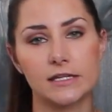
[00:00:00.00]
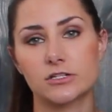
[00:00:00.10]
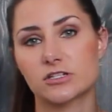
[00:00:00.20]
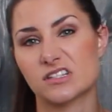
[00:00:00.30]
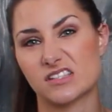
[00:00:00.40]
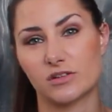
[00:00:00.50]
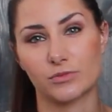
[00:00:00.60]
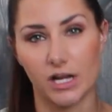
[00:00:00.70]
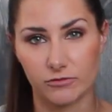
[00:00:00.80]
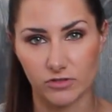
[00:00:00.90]
they just
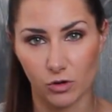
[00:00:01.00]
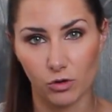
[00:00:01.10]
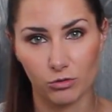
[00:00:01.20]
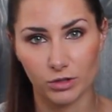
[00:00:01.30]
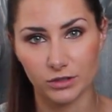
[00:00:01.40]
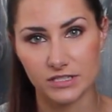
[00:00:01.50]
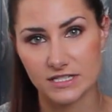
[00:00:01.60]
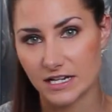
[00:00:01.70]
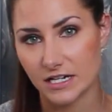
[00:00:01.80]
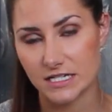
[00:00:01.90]
assume kind of the whole world
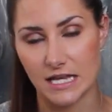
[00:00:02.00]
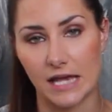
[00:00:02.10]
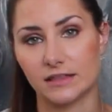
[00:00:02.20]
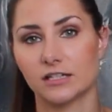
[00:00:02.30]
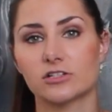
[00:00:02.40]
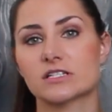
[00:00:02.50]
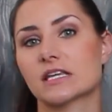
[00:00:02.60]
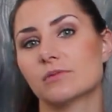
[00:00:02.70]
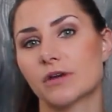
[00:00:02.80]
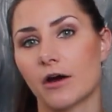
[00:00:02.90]
is theirs, and they'll just
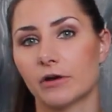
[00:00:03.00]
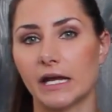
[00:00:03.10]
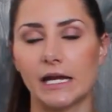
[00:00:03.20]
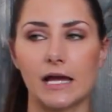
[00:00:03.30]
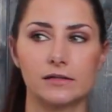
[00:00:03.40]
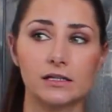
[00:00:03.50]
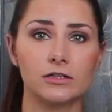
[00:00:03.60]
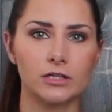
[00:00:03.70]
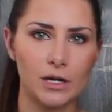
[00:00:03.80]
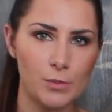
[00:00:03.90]
keep going, and then
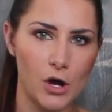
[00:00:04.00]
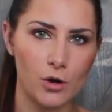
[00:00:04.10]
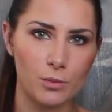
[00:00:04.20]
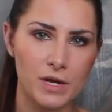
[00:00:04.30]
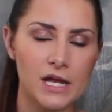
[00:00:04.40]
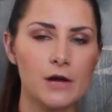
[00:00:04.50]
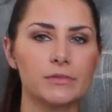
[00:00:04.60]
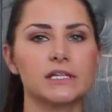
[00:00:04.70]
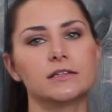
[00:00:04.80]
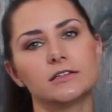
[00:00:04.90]
they'll come home,
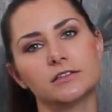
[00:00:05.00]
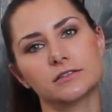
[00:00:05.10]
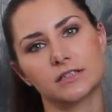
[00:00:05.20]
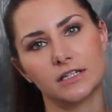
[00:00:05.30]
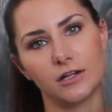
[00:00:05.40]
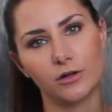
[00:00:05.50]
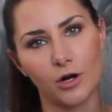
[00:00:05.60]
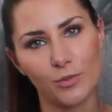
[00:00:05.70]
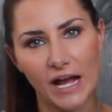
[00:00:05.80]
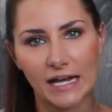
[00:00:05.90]
but then they'll,
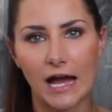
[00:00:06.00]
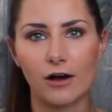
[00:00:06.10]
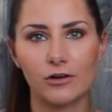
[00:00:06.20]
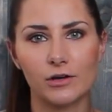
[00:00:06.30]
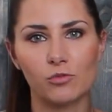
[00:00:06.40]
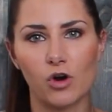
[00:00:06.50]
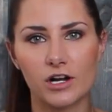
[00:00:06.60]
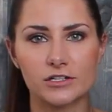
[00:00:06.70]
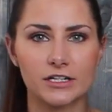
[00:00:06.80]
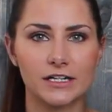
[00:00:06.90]
go back out and
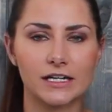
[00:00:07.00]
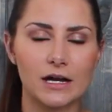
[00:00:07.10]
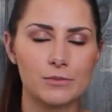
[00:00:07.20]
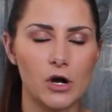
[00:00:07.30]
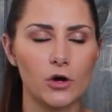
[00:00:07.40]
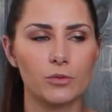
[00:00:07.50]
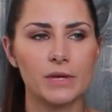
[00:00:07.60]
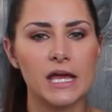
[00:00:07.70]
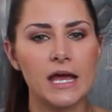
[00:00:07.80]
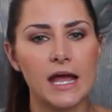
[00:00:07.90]
wander and come home.
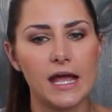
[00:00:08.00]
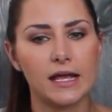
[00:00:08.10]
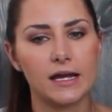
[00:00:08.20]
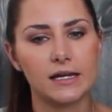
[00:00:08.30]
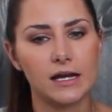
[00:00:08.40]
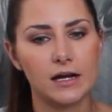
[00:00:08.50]
And